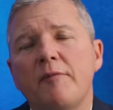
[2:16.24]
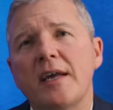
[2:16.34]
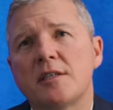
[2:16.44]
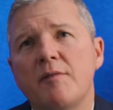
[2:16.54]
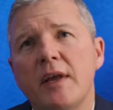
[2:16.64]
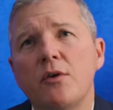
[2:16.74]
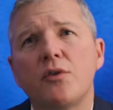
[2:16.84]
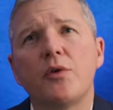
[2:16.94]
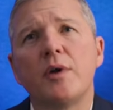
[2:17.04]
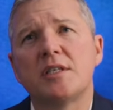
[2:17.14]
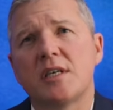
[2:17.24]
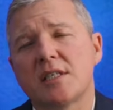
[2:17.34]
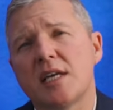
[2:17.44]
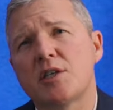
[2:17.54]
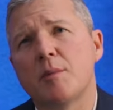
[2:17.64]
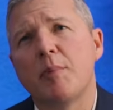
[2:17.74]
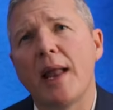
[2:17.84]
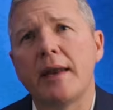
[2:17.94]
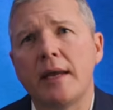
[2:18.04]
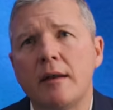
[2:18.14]
effectively, you're doing succession
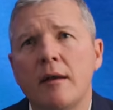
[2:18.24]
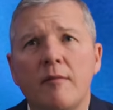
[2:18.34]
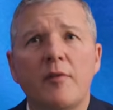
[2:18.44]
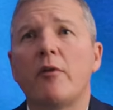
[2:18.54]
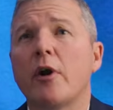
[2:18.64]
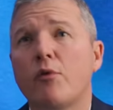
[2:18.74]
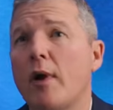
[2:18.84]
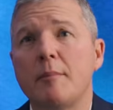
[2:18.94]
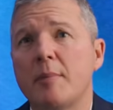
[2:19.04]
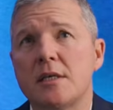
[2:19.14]
planning for a great